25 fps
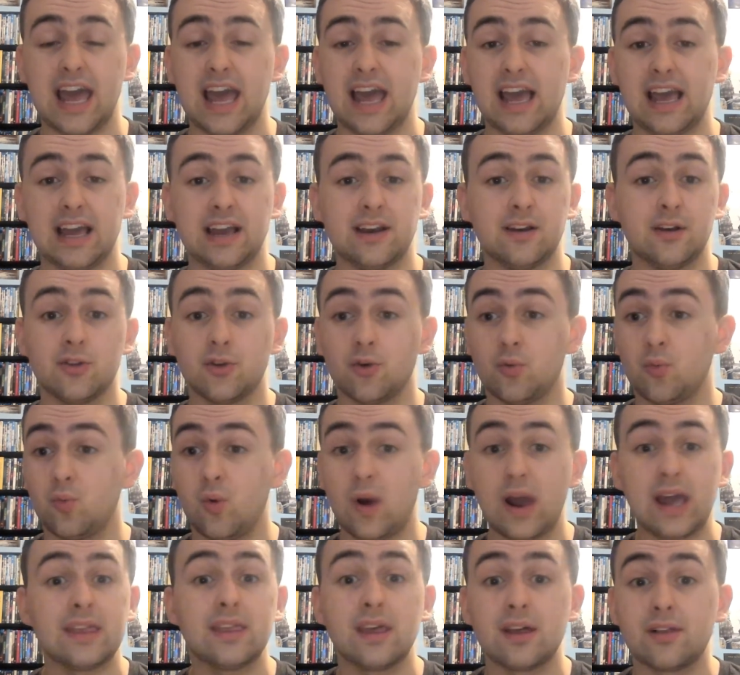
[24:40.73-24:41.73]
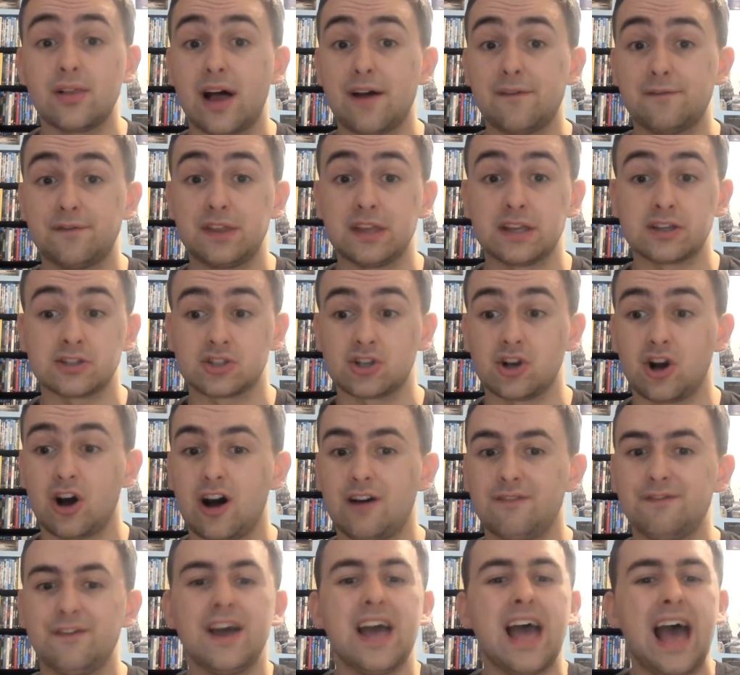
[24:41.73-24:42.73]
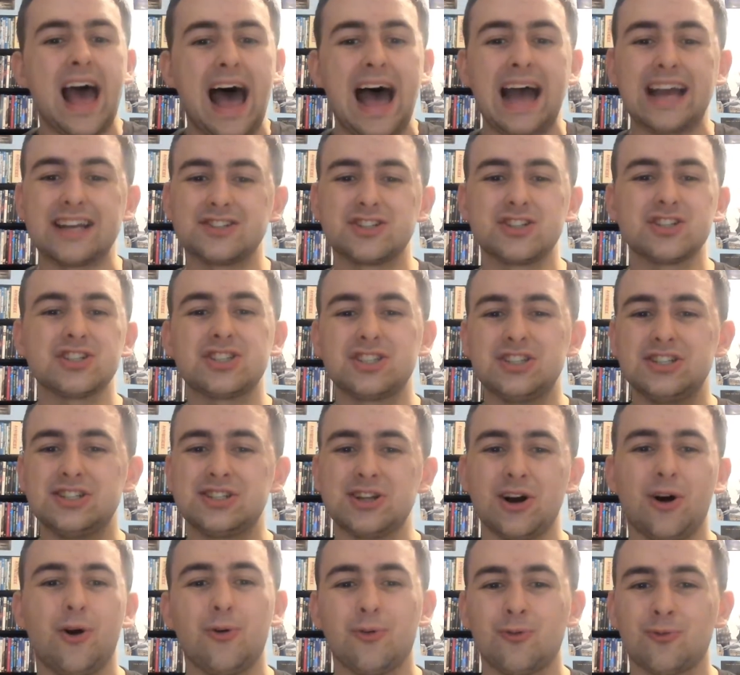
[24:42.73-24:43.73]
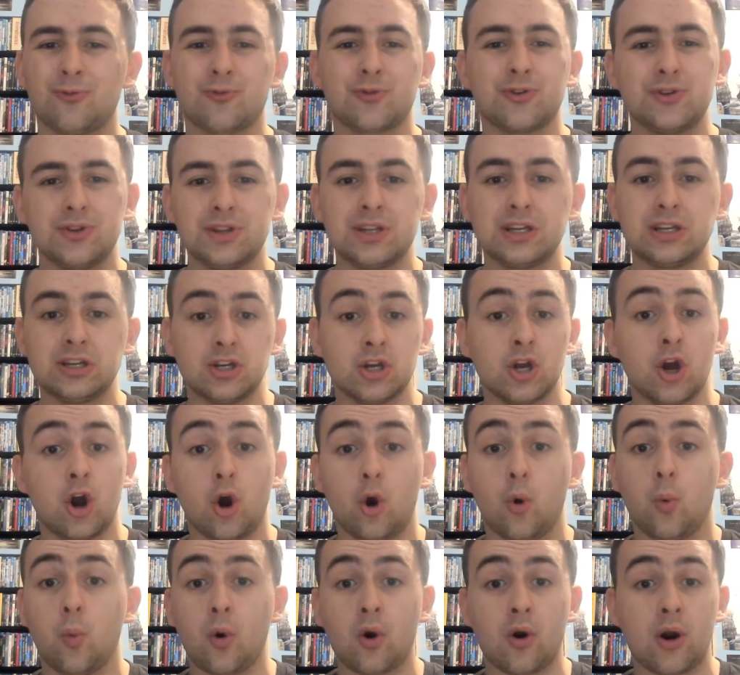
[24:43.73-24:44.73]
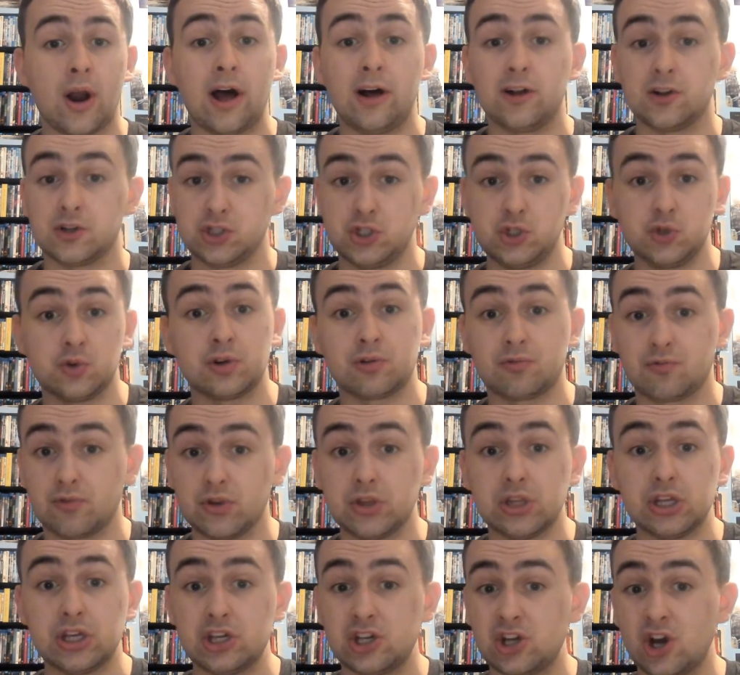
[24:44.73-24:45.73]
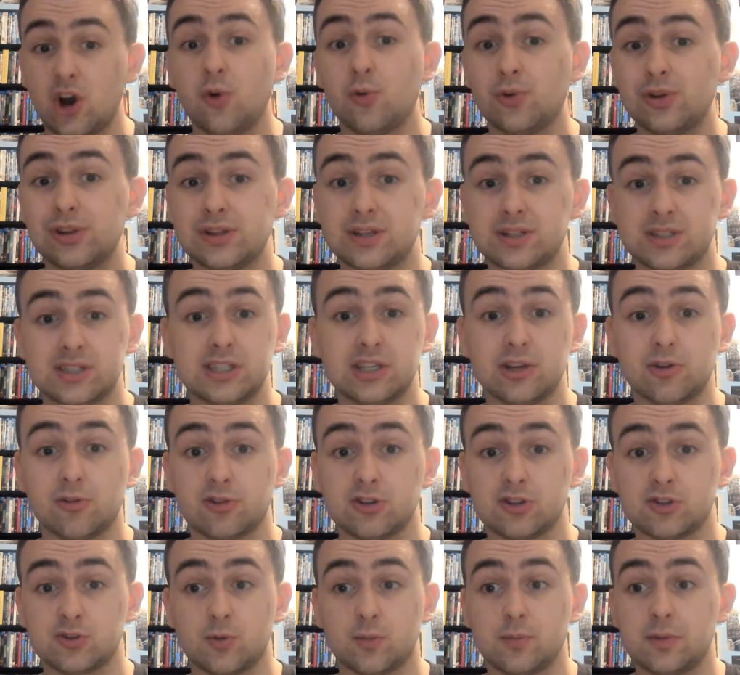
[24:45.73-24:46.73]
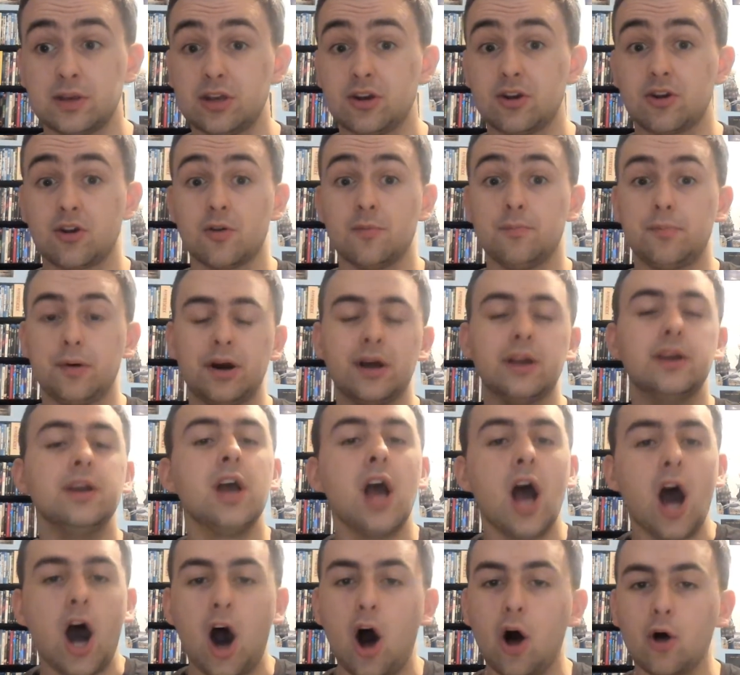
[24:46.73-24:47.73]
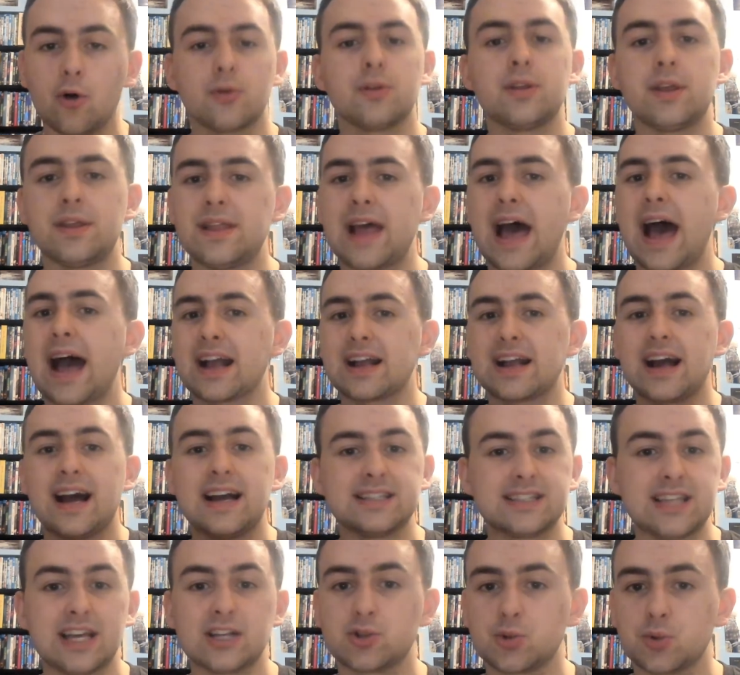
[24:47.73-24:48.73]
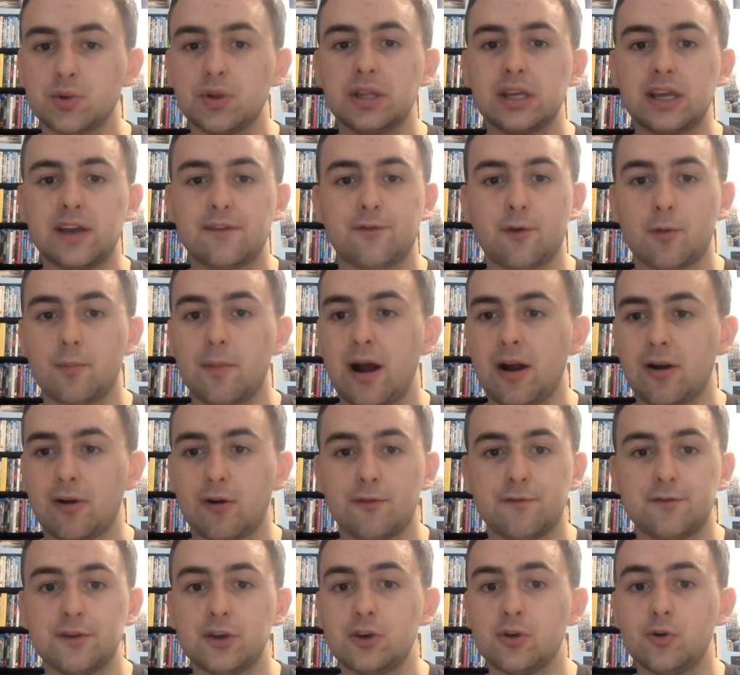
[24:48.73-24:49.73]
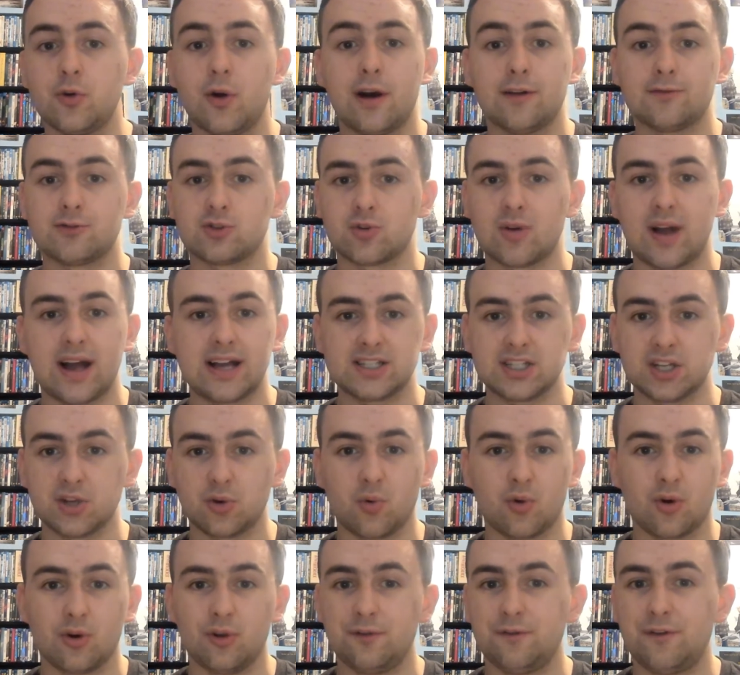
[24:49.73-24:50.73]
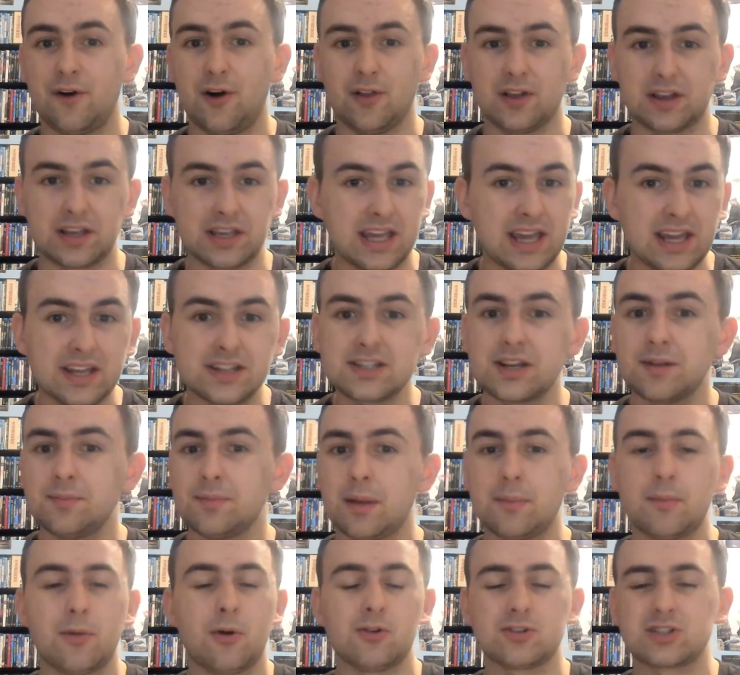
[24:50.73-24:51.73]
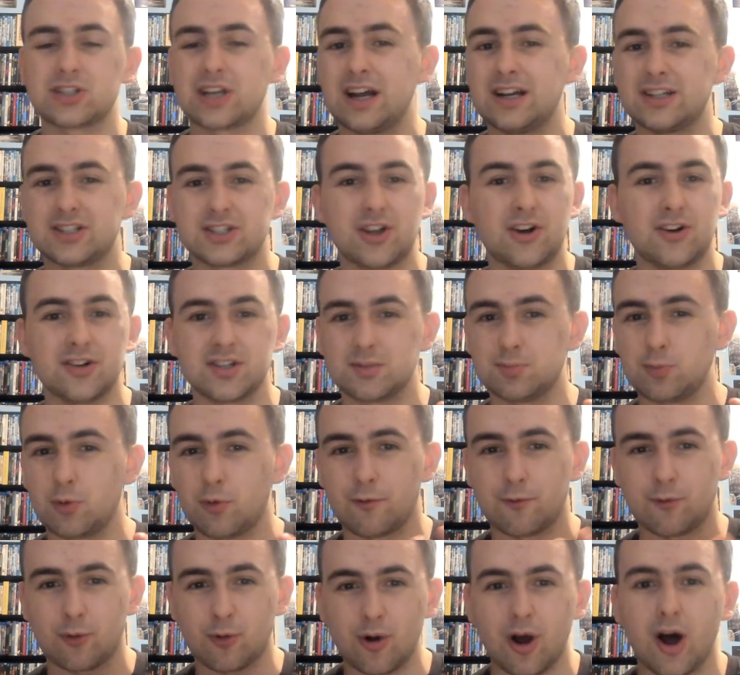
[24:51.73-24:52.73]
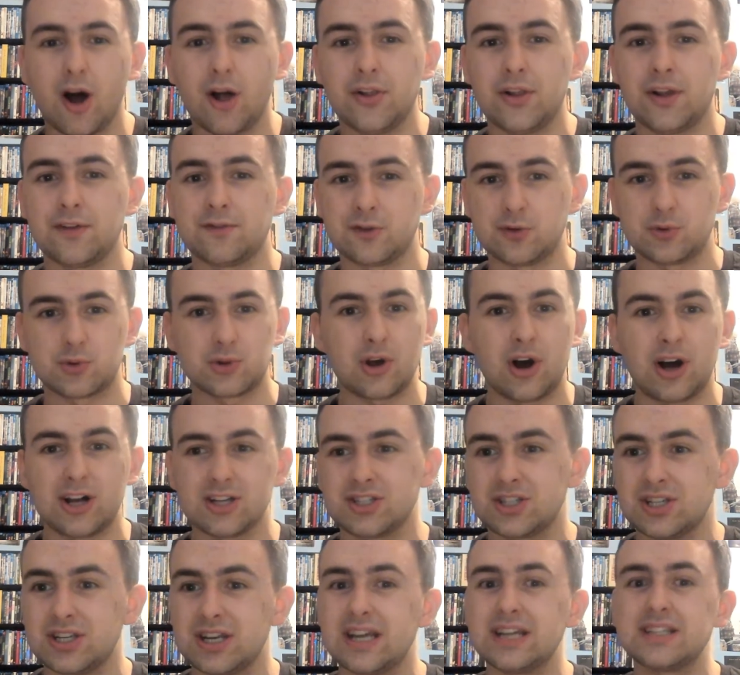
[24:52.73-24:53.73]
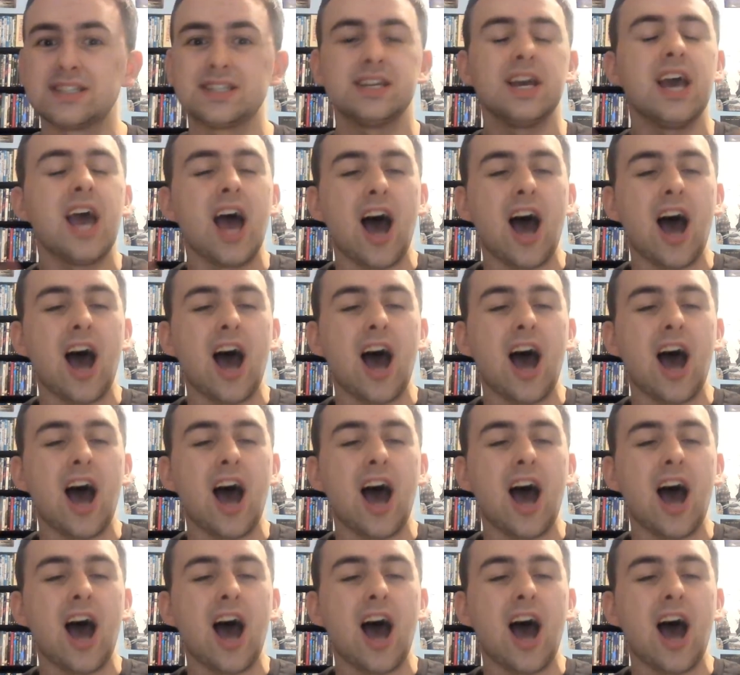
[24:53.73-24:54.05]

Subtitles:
And the way they left things off, I just don't really know where else you can really go with this series from here. But other than that, guys, that's really it for my review of Jurassic World Fallen Kingdom. Let me know what you guys thought of this movie overall. Left your thoughts in it.